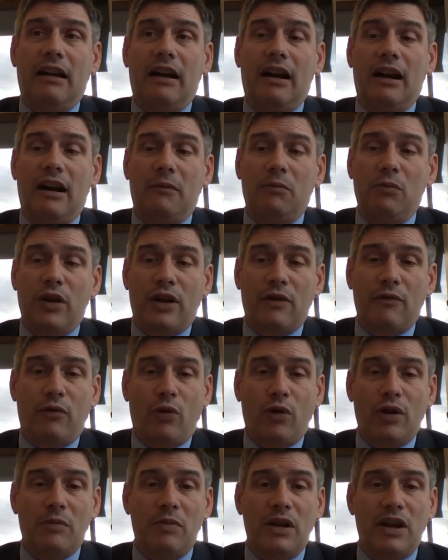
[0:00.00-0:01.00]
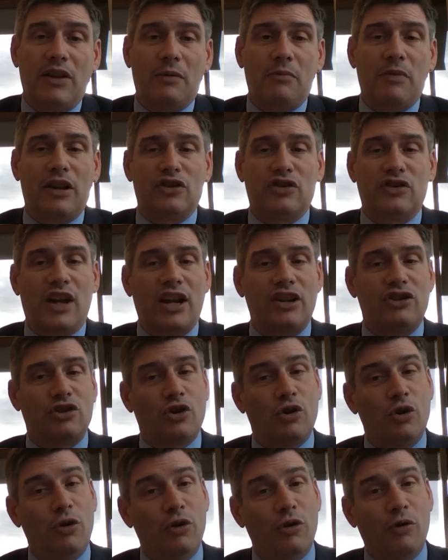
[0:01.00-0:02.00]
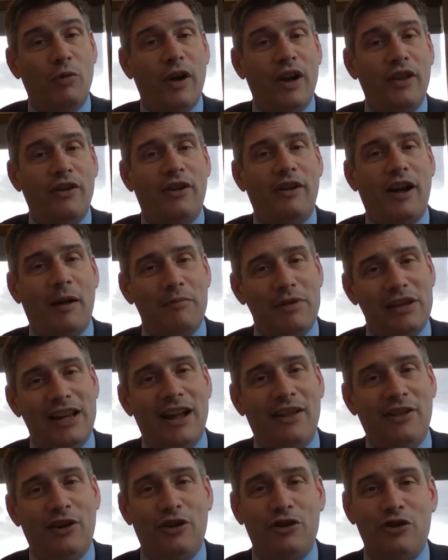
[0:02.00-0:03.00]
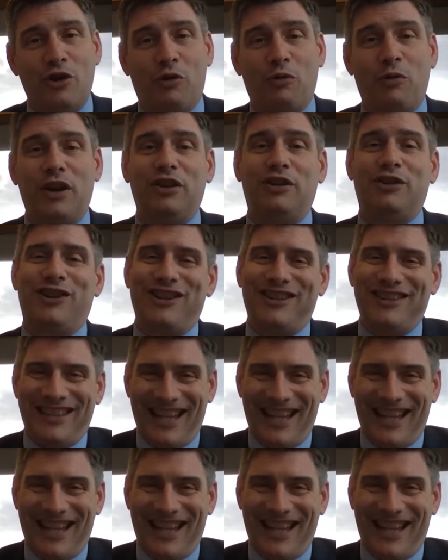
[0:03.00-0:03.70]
I'm um, looking forward to being there, but it's nice, cooler weather. I'll be down there in your winter.